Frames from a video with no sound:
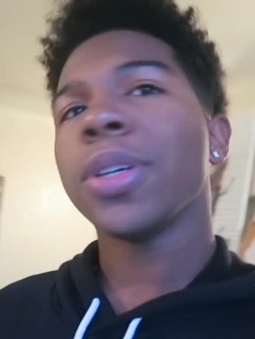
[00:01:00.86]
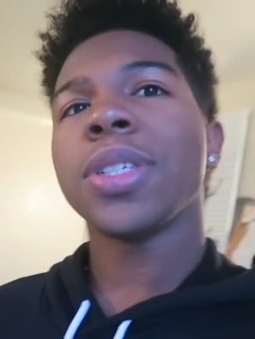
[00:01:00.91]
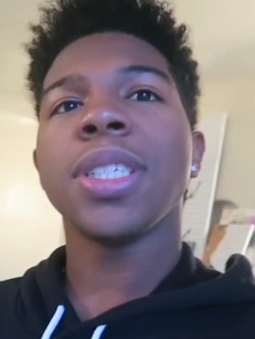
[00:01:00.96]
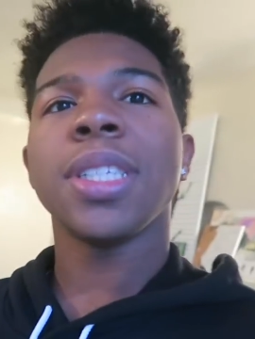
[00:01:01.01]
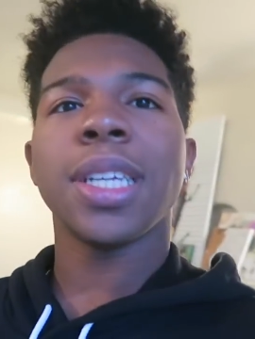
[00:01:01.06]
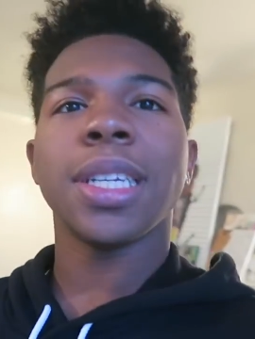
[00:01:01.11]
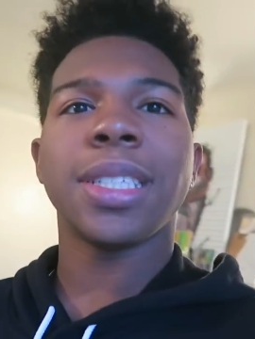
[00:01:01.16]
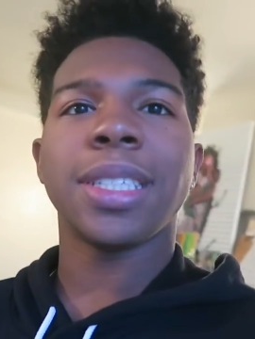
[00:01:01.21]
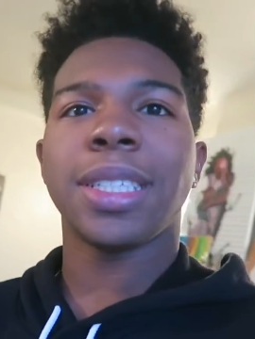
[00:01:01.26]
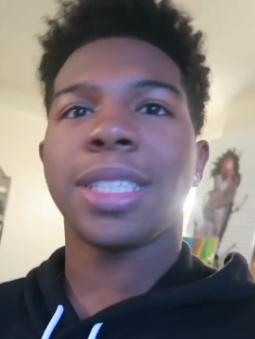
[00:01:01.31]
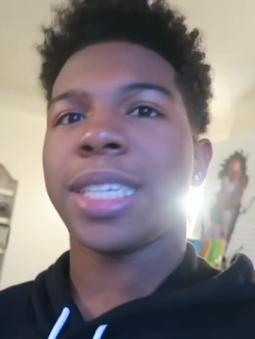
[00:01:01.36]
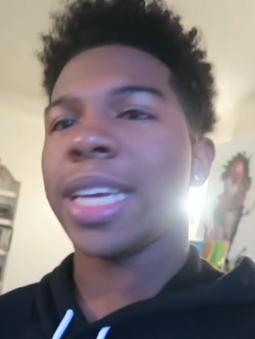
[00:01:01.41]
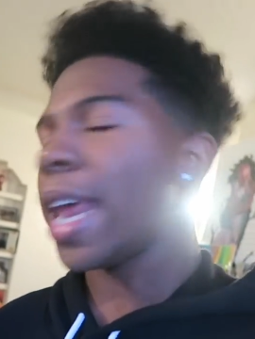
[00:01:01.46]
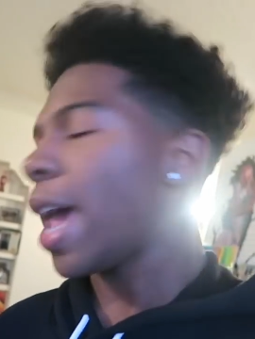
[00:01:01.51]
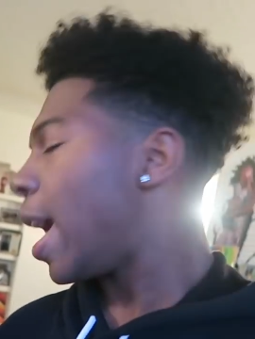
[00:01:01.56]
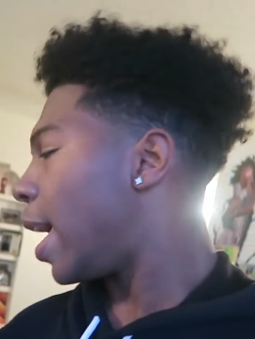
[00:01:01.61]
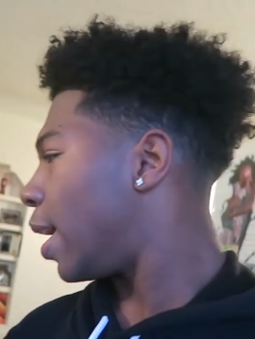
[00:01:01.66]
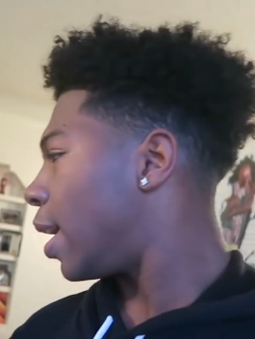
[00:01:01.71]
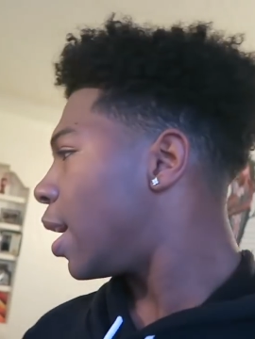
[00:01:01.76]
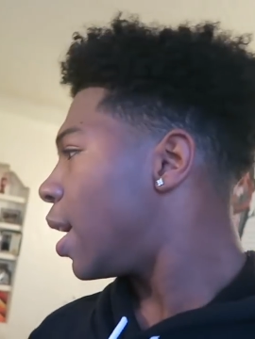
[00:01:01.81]
posting this
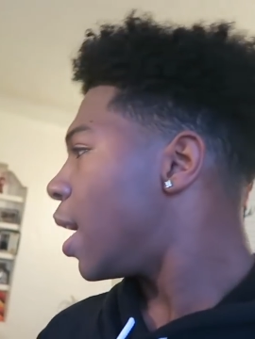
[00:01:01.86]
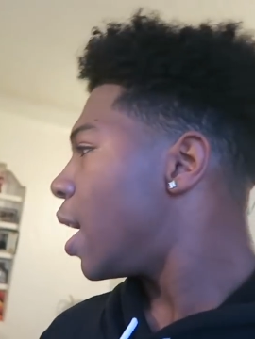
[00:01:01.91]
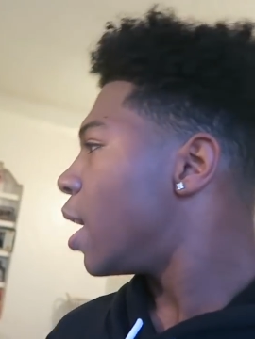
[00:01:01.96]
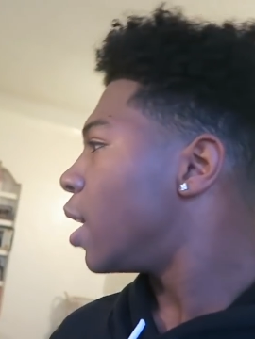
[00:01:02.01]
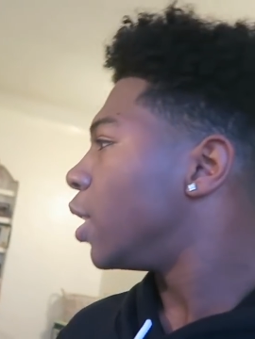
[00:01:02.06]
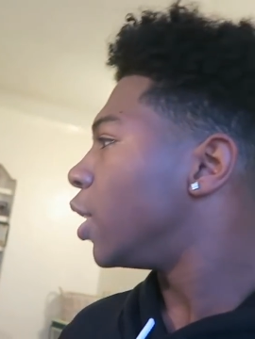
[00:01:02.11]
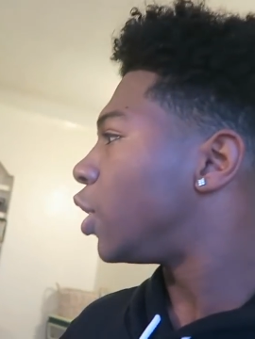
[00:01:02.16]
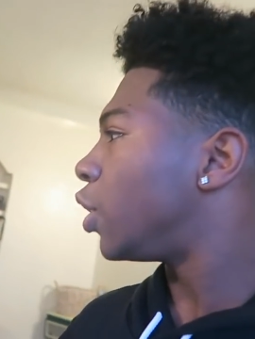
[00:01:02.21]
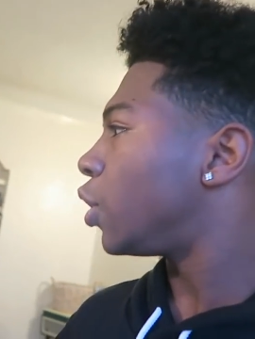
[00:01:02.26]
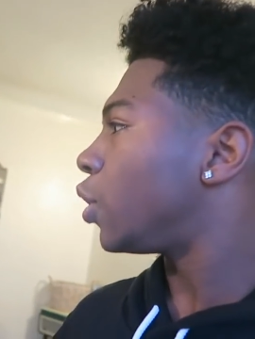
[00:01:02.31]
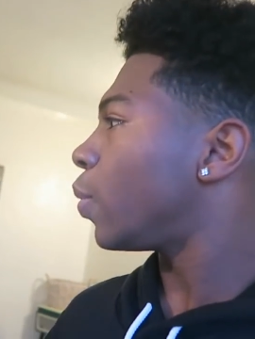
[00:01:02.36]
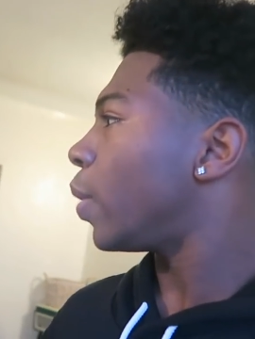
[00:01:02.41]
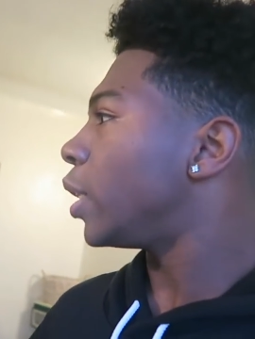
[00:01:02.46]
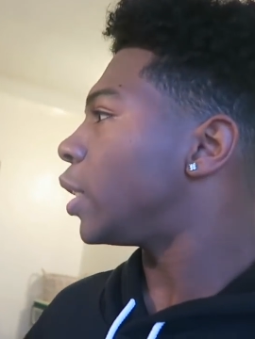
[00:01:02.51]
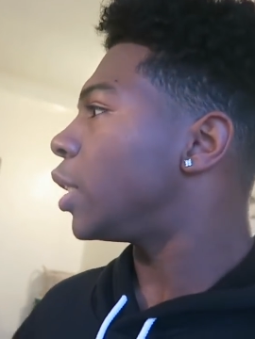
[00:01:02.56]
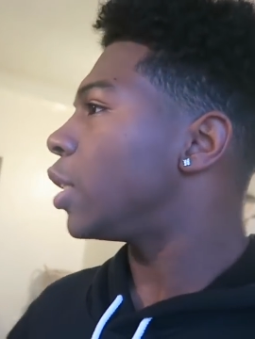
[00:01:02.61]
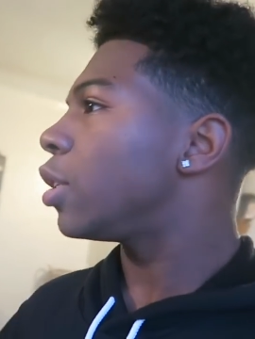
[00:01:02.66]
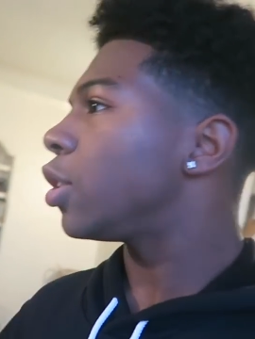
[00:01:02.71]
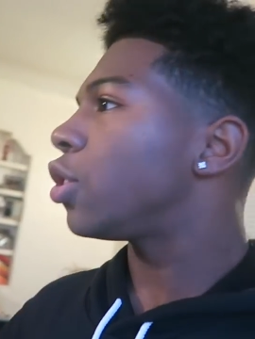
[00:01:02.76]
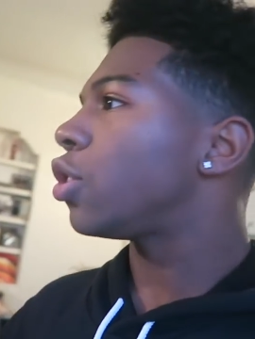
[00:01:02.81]
today. The
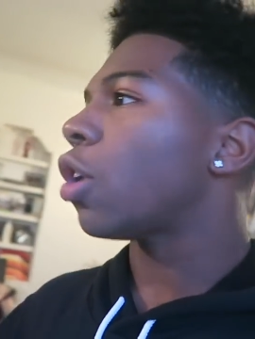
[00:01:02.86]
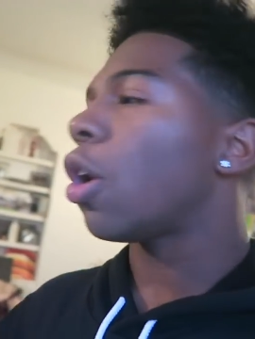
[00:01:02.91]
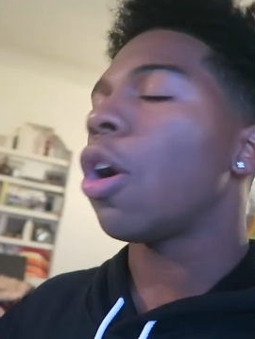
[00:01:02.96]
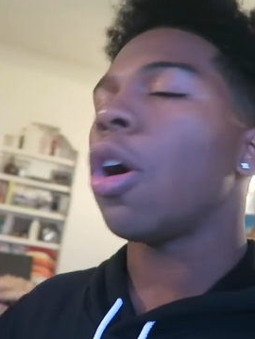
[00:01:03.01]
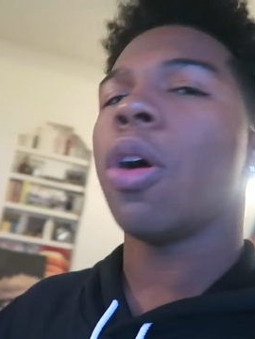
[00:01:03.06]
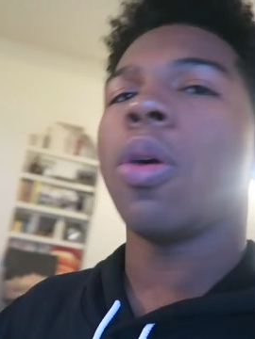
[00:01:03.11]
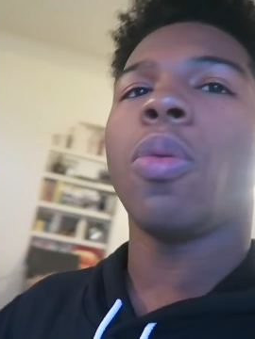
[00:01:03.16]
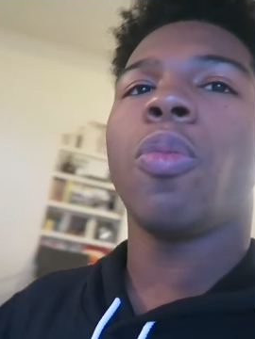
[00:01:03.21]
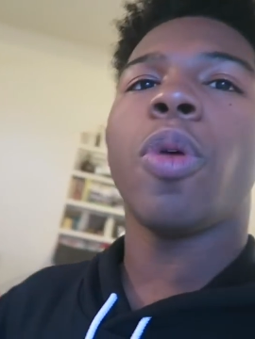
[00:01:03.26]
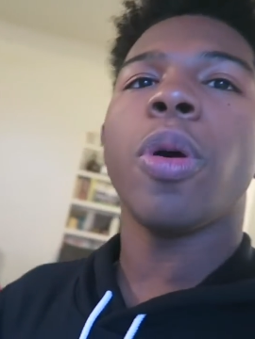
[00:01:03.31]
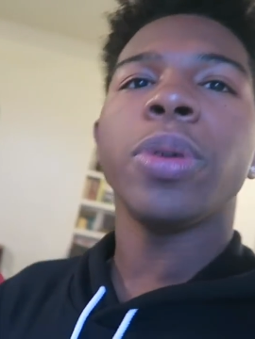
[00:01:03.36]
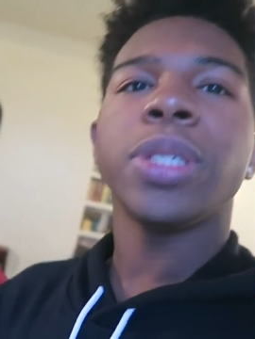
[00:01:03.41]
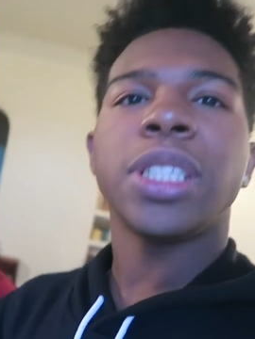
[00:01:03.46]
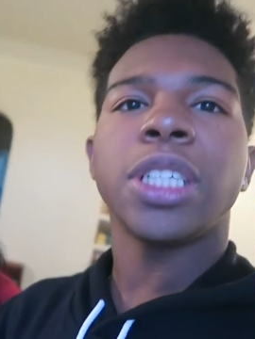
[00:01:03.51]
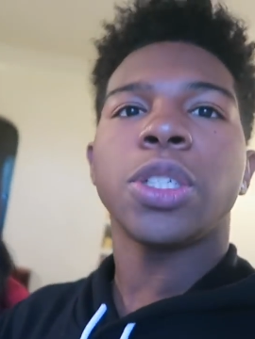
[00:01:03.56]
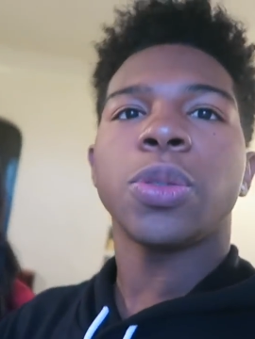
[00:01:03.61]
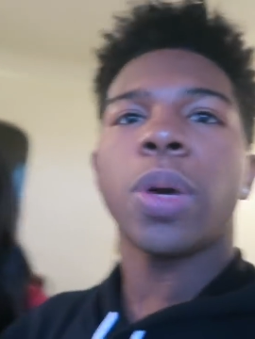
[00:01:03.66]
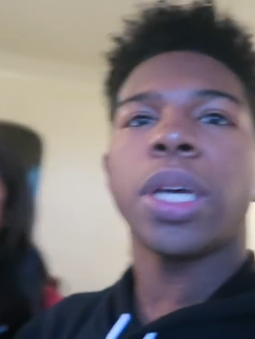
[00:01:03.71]
situation. So what was the